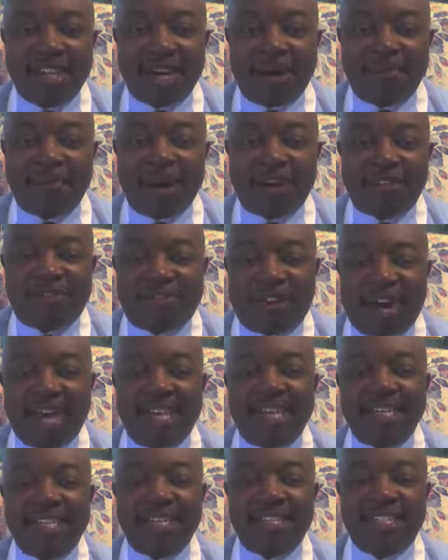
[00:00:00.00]
about
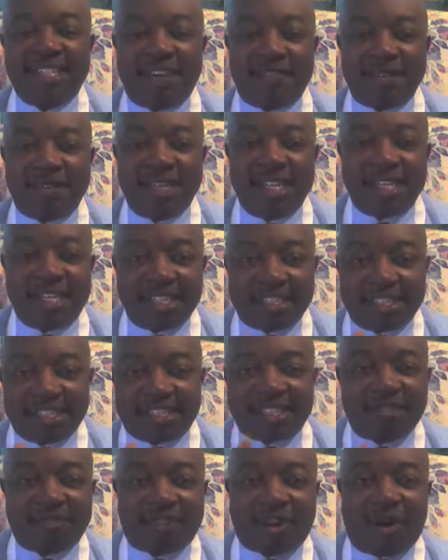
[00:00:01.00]
fighting the devil and get
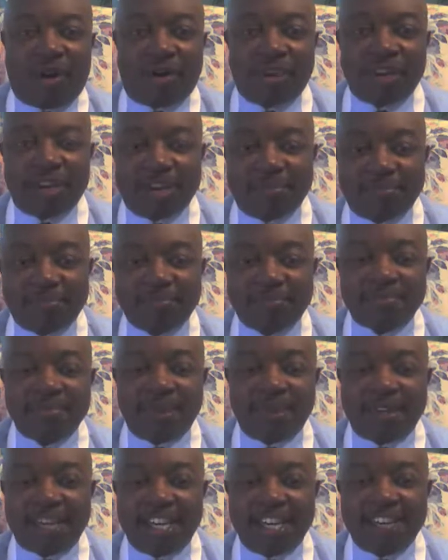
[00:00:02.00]
yourself caught up,
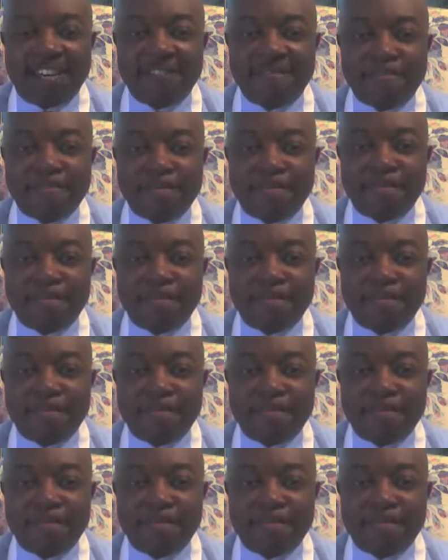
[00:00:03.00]
okay?